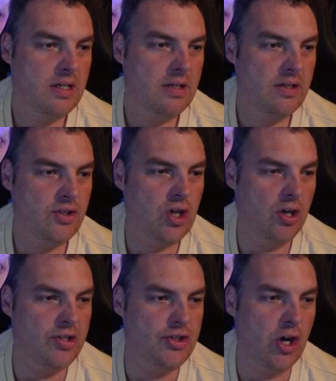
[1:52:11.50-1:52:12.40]

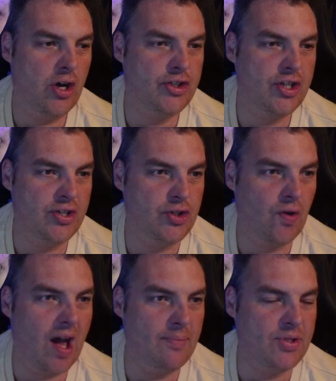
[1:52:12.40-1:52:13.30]
Jordan Dawson
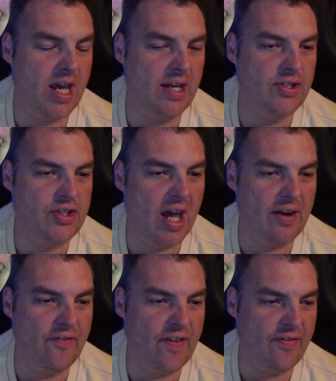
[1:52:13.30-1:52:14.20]
drives it inside
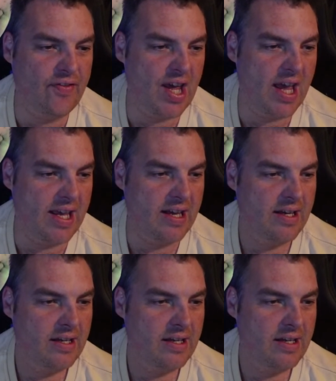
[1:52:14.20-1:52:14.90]
50.